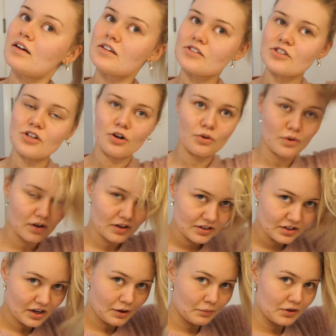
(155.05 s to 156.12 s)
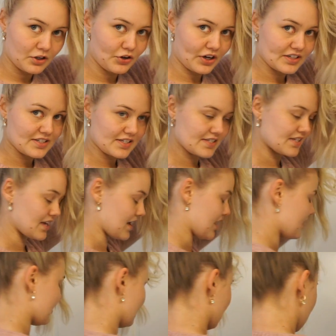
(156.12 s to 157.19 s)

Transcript: So I want you guys to see.